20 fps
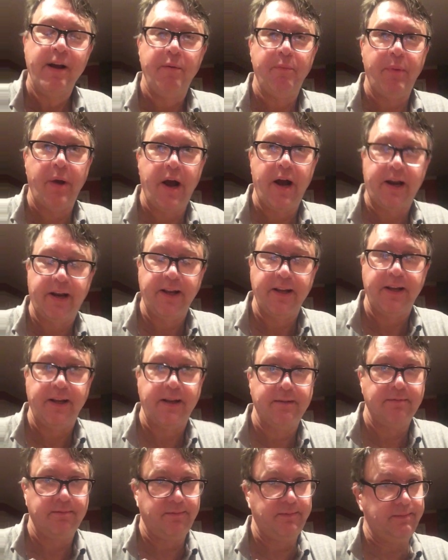Back in
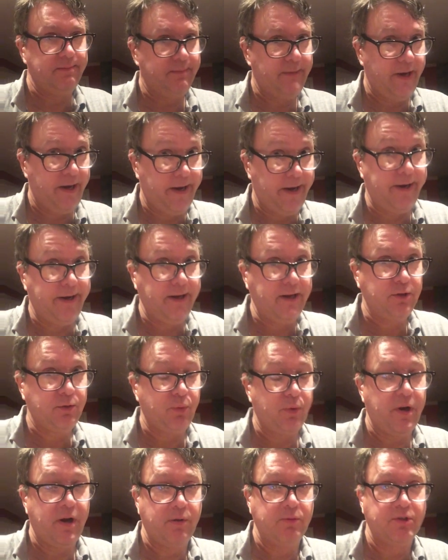the 80s,
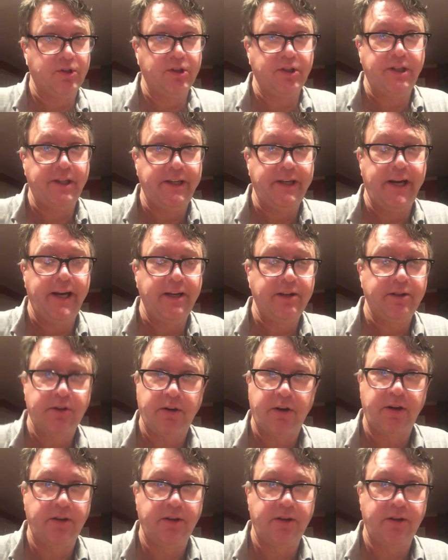when I was a teenager,